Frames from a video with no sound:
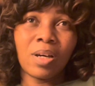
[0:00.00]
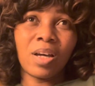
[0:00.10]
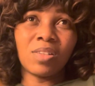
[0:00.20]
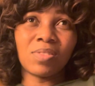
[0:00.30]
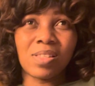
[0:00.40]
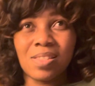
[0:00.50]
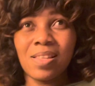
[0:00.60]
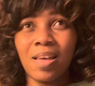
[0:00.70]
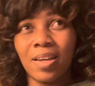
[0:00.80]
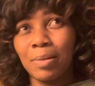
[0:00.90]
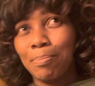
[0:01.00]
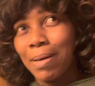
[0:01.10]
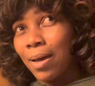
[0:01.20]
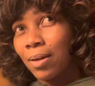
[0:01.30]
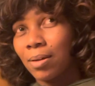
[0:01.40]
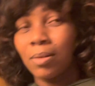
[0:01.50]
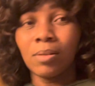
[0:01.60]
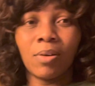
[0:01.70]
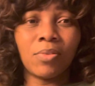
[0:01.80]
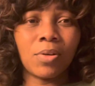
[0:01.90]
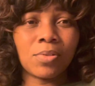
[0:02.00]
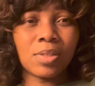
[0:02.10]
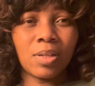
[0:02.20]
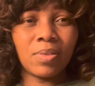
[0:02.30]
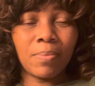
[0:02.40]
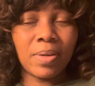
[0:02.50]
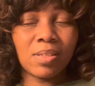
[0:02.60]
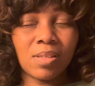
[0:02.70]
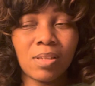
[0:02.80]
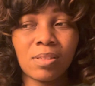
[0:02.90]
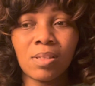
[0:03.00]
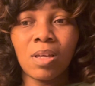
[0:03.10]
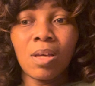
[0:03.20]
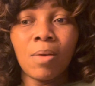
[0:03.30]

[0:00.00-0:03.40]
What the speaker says: kind of the side back of the hotel, if that makes sense.